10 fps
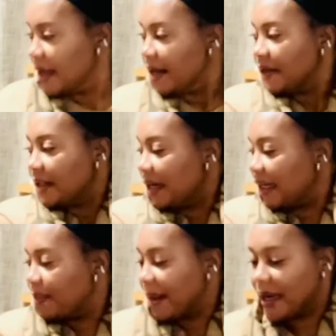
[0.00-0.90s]
So the
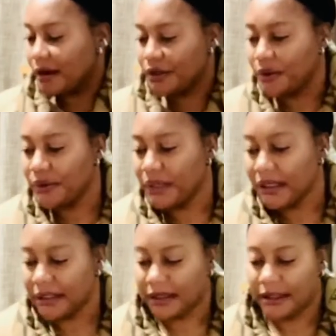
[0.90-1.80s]
next bag I'll show you
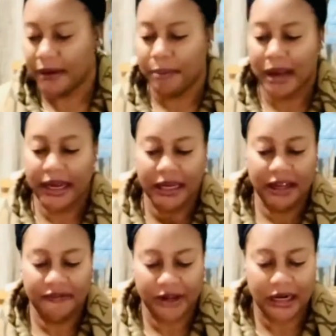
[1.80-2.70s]
is my
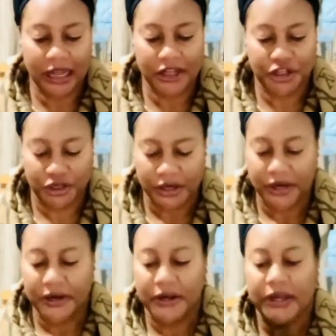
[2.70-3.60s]
Eva clutch.
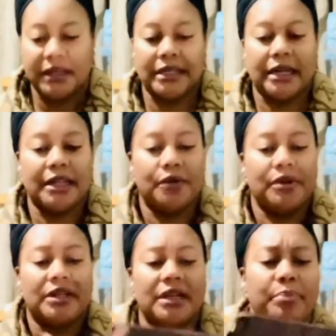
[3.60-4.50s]
It's another
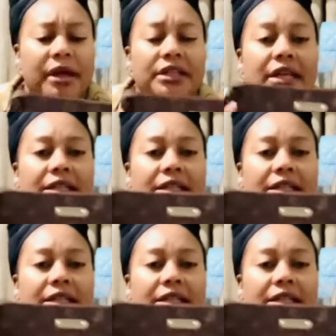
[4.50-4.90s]
recent purchase.